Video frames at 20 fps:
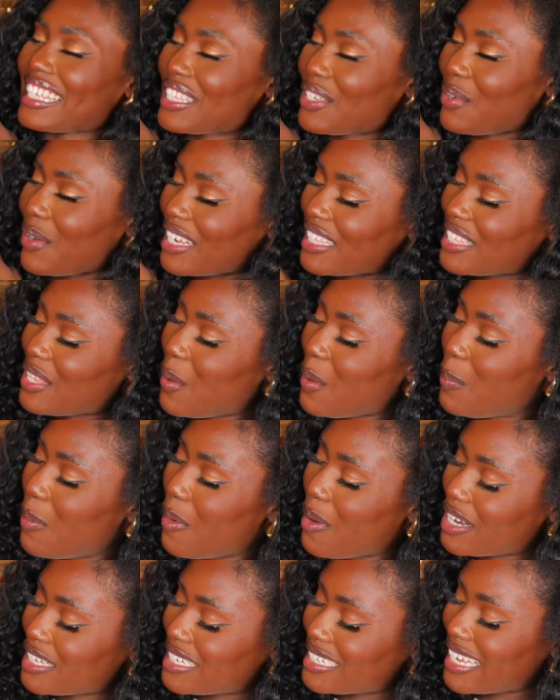torso
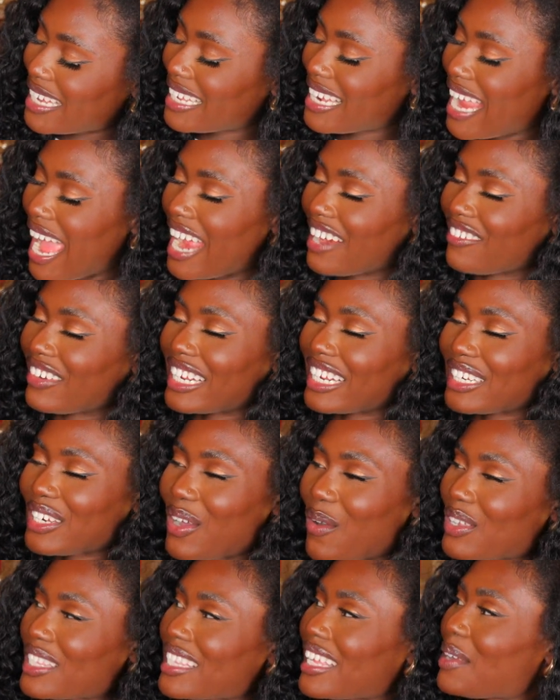portion, I already
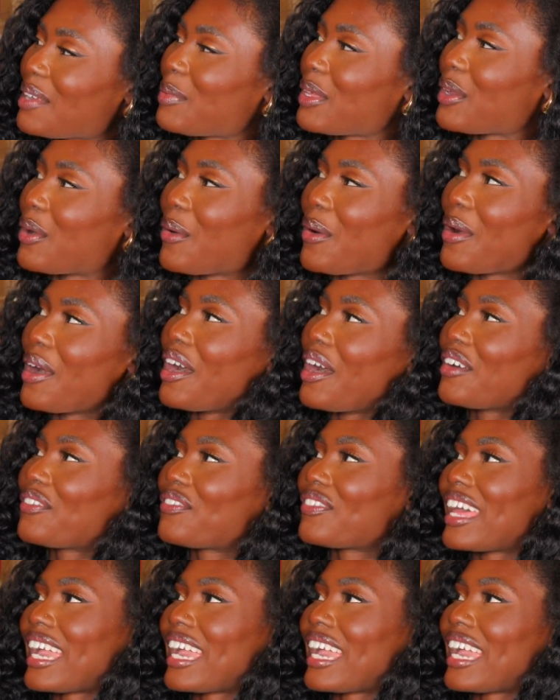know it's gonna be off.